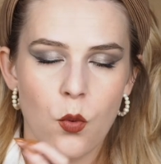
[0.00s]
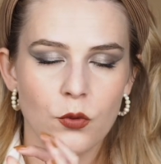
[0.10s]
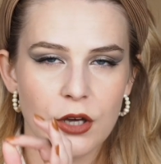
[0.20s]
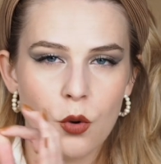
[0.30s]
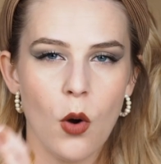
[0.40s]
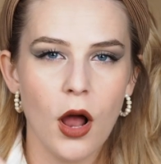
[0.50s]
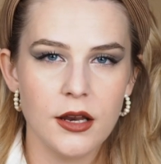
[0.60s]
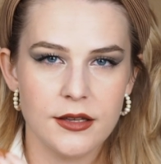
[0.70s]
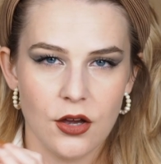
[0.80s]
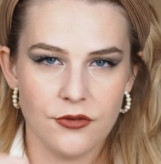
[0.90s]
the
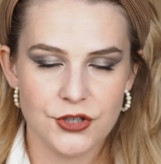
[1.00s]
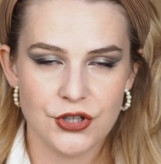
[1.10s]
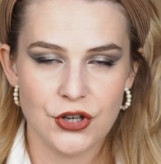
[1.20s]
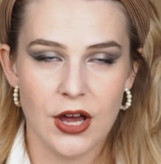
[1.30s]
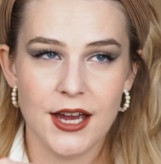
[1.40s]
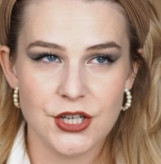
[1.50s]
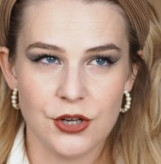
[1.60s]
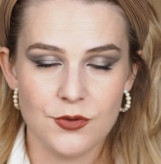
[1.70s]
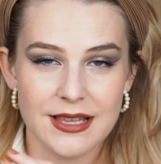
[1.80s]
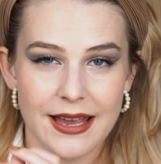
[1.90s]
quality of
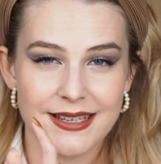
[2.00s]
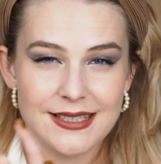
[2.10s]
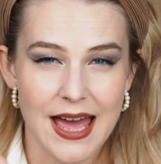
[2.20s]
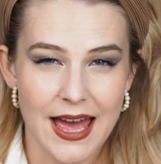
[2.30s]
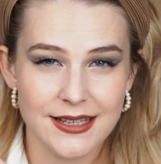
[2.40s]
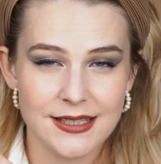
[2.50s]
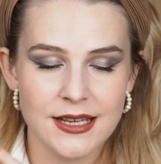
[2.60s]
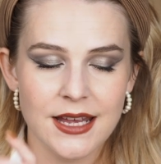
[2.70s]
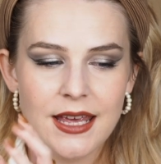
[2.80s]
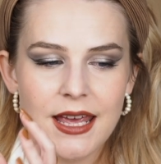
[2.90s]
eyeshadows like that,
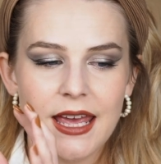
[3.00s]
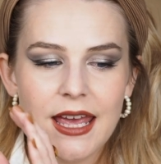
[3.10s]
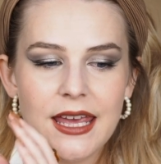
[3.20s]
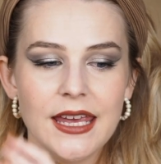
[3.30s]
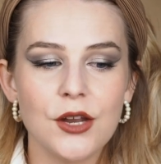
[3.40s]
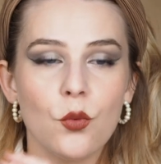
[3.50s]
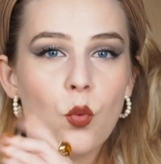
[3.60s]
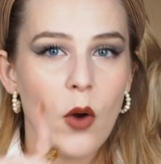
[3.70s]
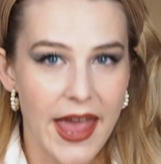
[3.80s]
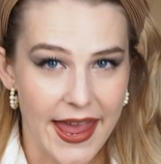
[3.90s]
in a
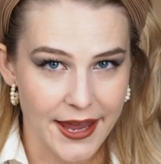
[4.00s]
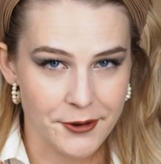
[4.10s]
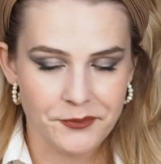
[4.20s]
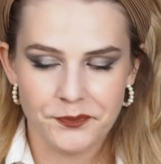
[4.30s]
way